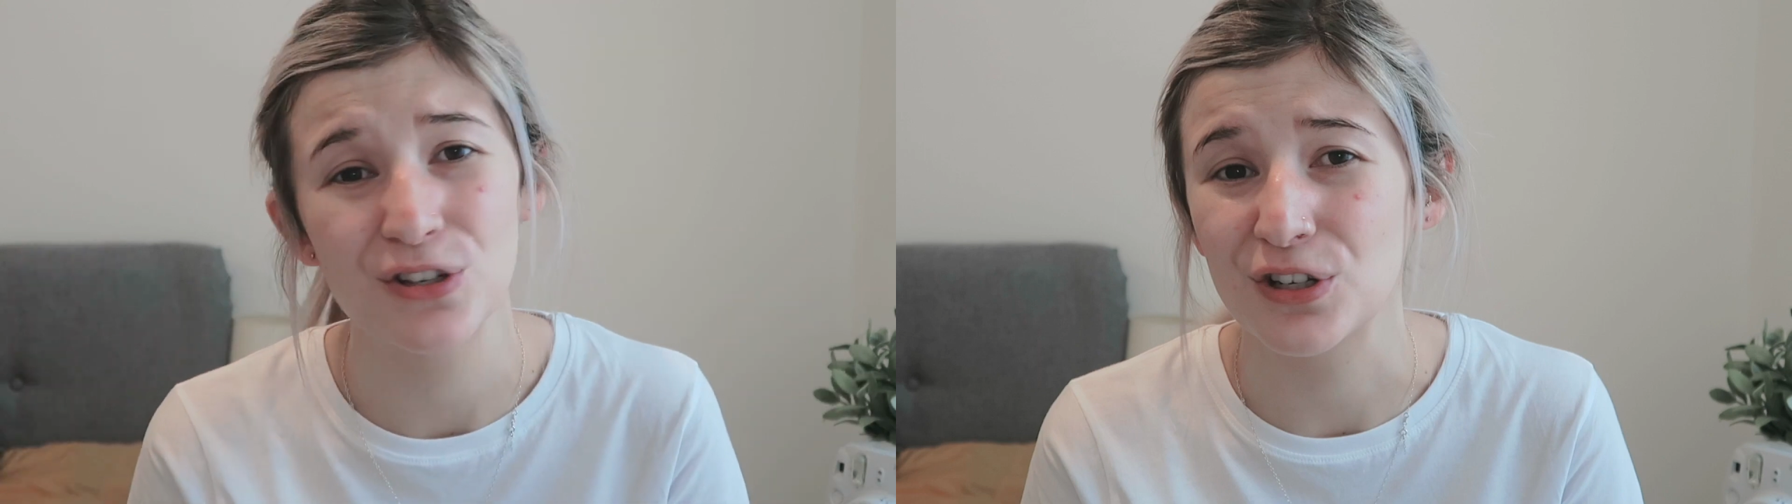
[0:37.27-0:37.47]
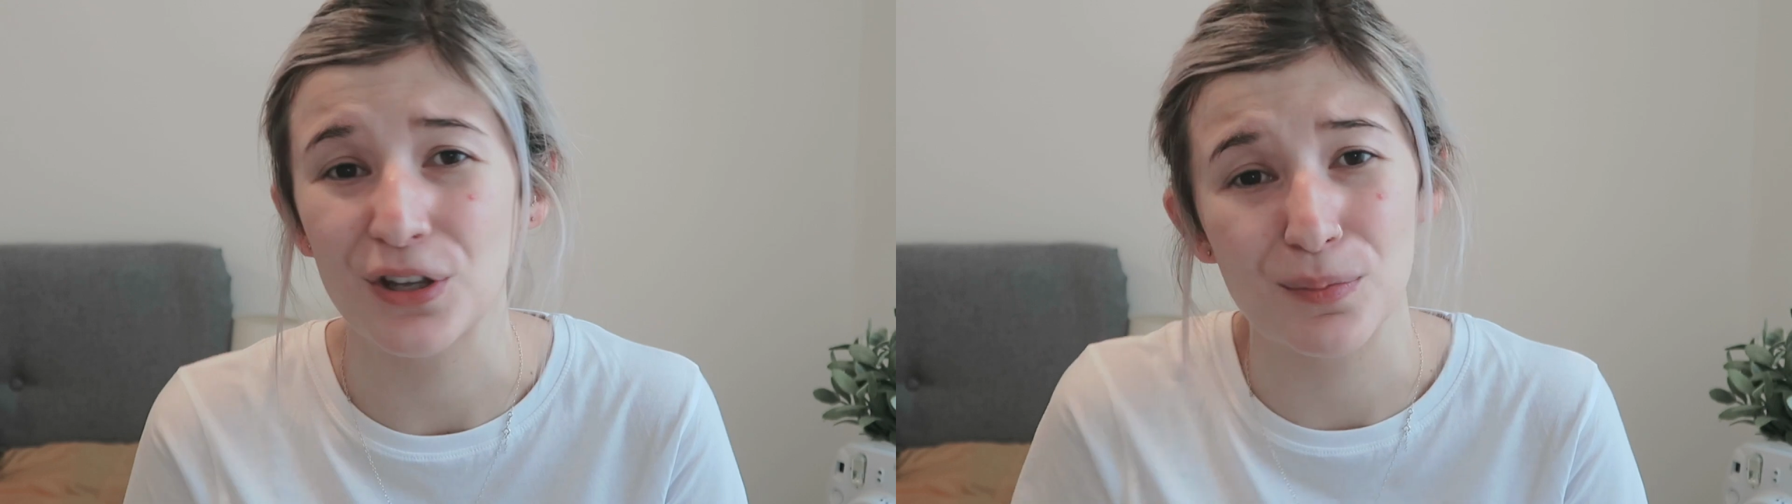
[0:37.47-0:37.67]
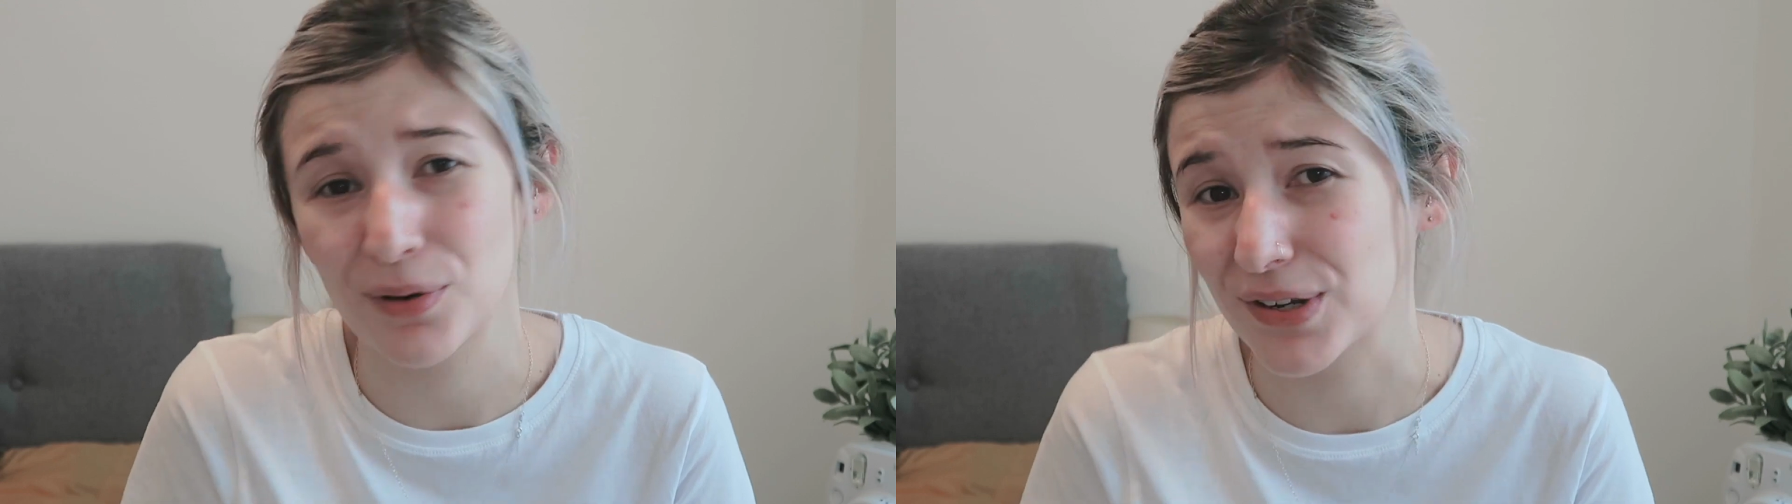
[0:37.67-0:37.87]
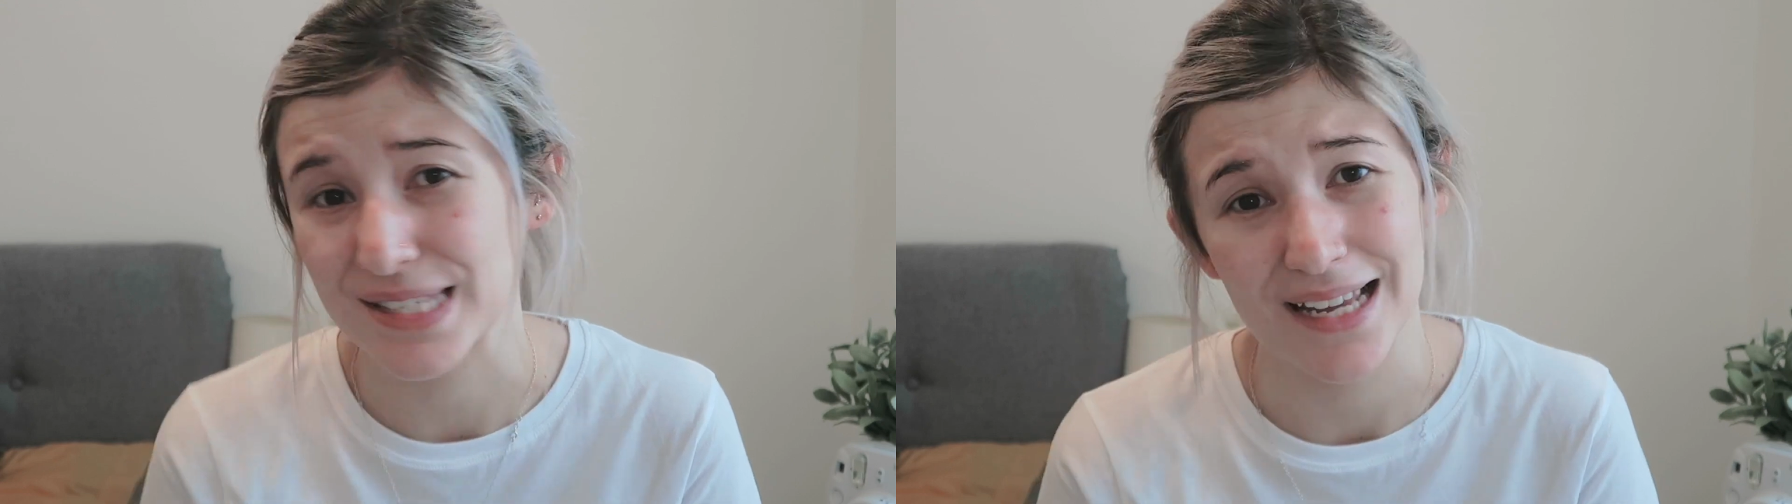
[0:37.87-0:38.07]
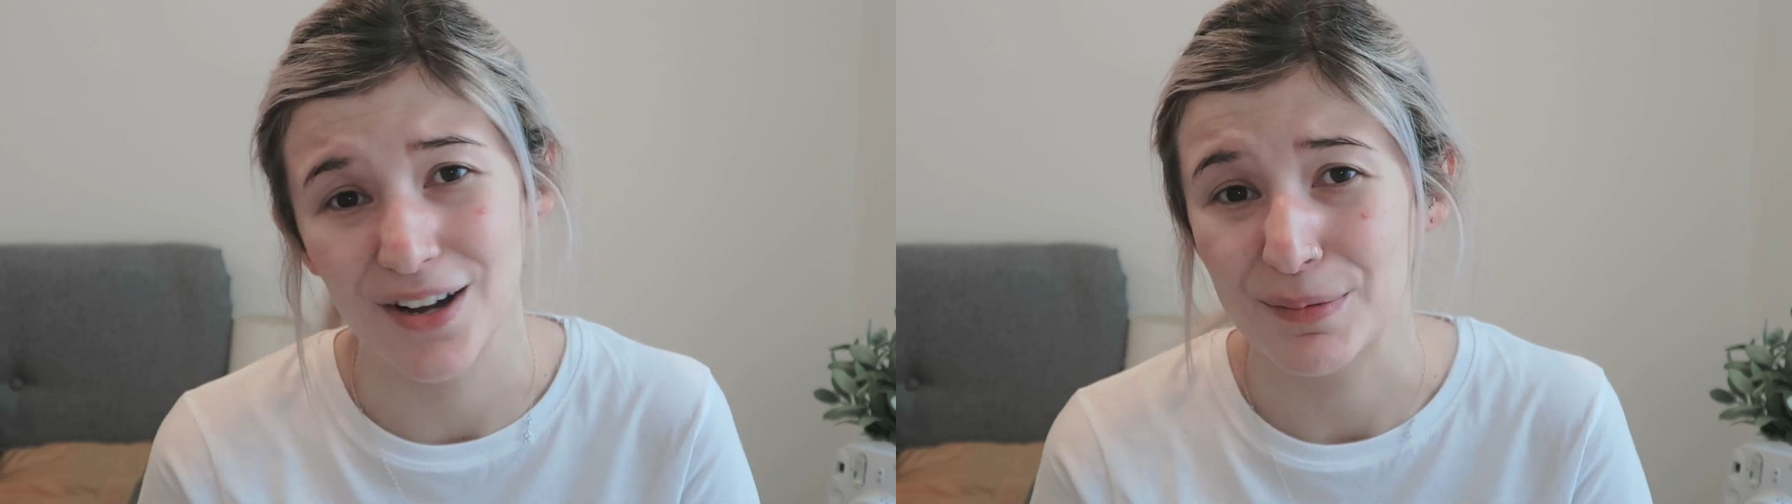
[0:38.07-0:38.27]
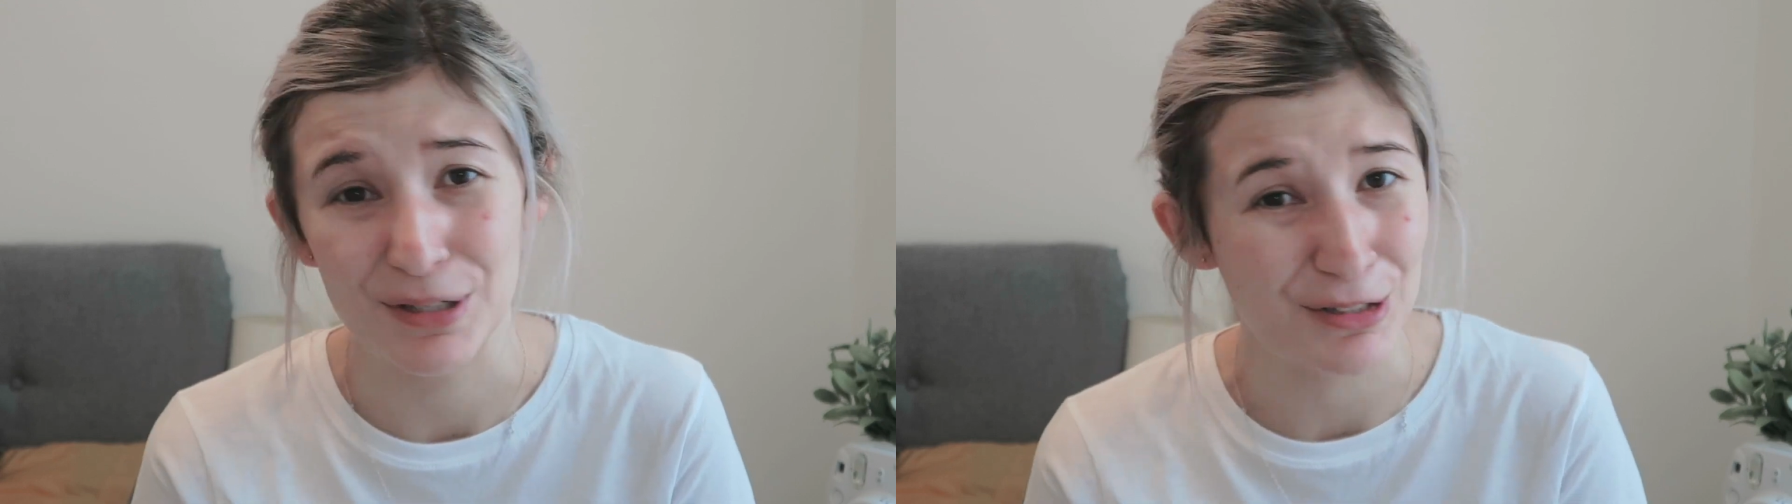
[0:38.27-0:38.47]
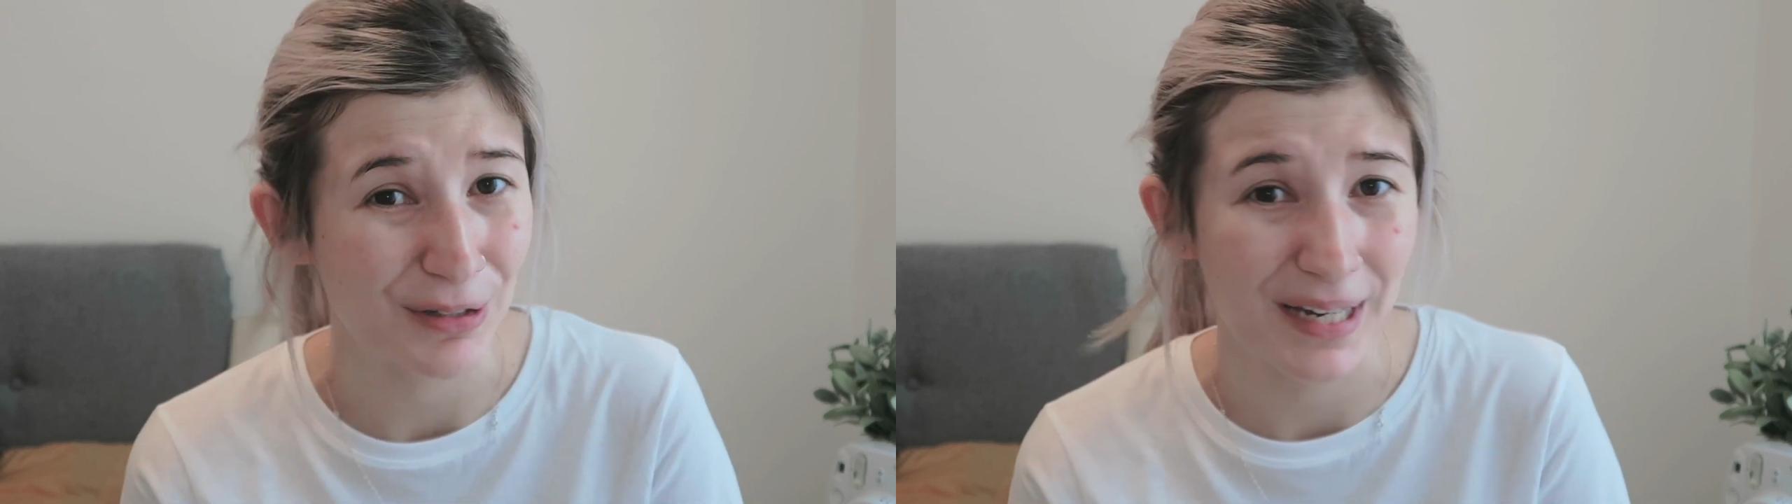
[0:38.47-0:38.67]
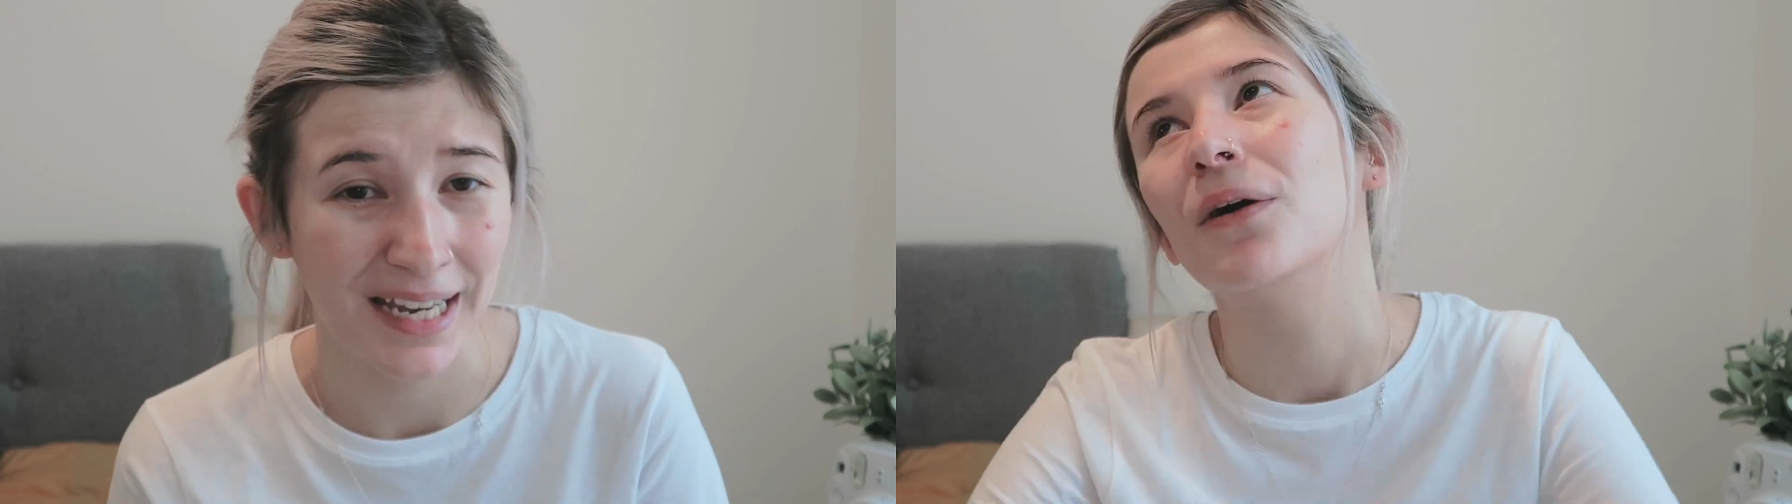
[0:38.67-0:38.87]
the products that I'm
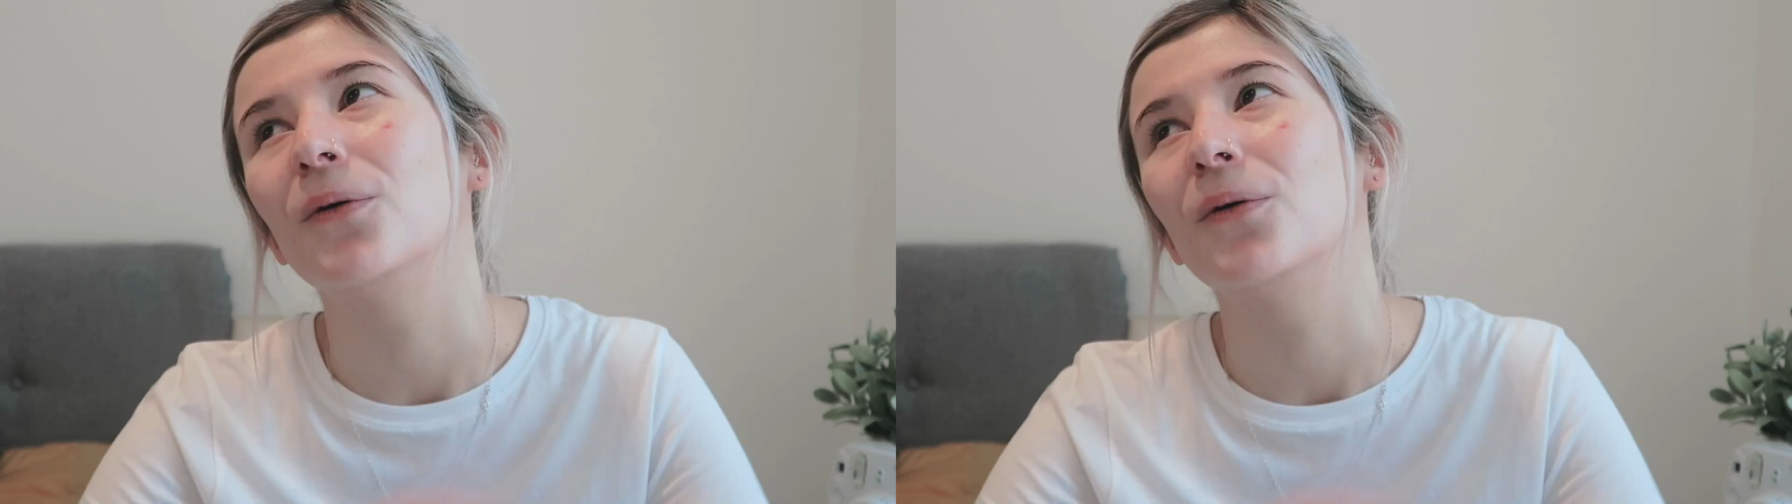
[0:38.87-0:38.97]
enjoying,